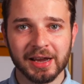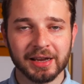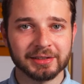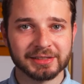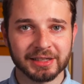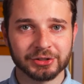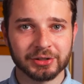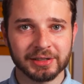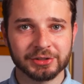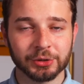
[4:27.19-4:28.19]
and
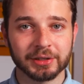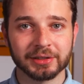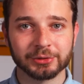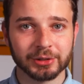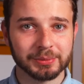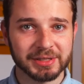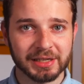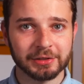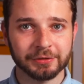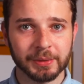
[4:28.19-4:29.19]
essentially talking to
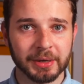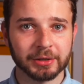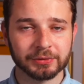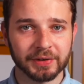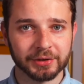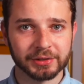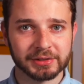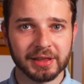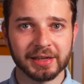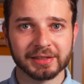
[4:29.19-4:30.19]
himself about
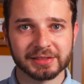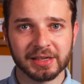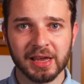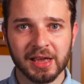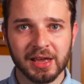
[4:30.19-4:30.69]
various things,